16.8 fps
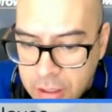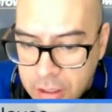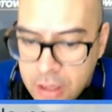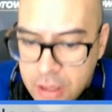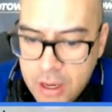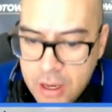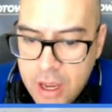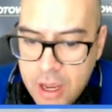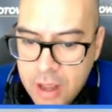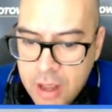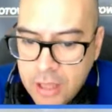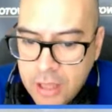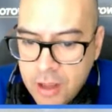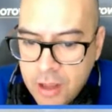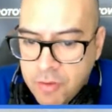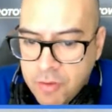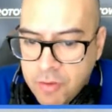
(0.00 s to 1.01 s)
I
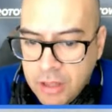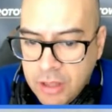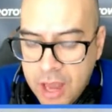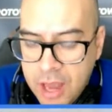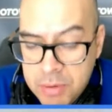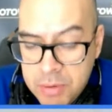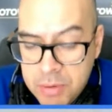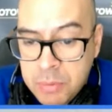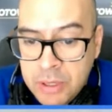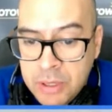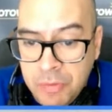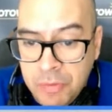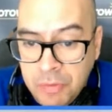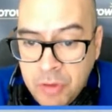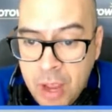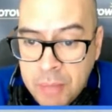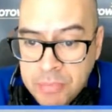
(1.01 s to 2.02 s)
love a lot of people here in the
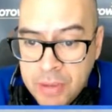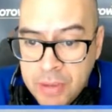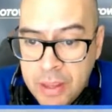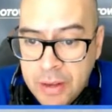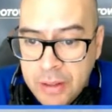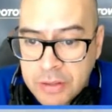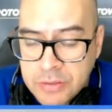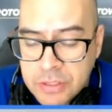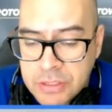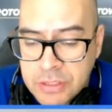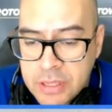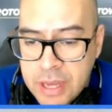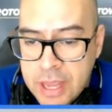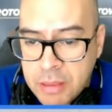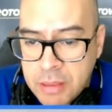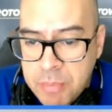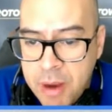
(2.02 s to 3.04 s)
top 10 listed today at
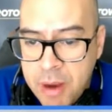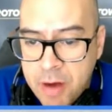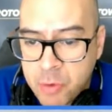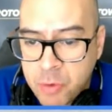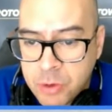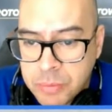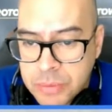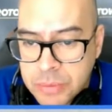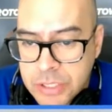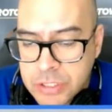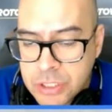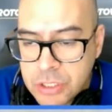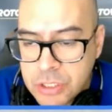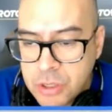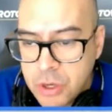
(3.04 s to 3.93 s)
the power forward position.